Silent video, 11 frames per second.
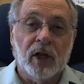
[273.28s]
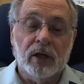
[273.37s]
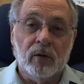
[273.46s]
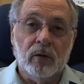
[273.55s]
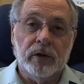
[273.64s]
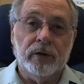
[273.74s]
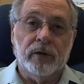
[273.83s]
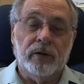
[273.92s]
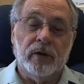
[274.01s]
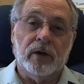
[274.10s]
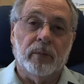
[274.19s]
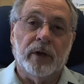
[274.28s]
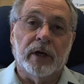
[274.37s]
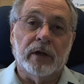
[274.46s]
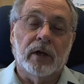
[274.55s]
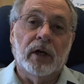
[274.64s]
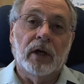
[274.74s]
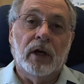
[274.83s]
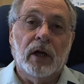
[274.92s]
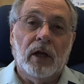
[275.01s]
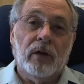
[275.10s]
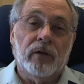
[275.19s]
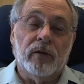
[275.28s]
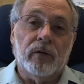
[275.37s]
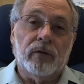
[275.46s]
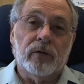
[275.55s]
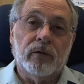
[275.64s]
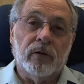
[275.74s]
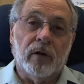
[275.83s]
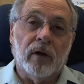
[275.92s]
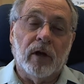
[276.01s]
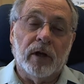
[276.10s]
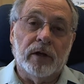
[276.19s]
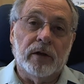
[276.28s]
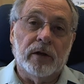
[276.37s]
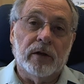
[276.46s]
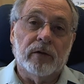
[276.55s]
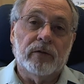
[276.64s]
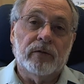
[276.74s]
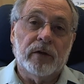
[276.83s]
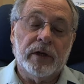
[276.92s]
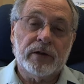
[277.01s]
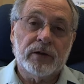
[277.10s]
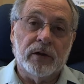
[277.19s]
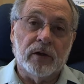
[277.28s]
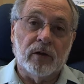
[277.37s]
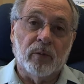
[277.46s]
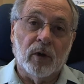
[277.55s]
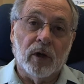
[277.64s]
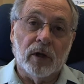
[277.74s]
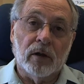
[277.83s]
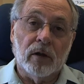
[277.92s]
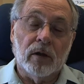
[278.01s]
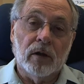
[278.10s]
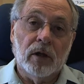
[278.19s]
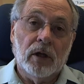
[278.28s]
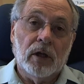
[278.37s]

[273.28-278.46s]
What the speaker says: And I want you to think about this idea of testing the model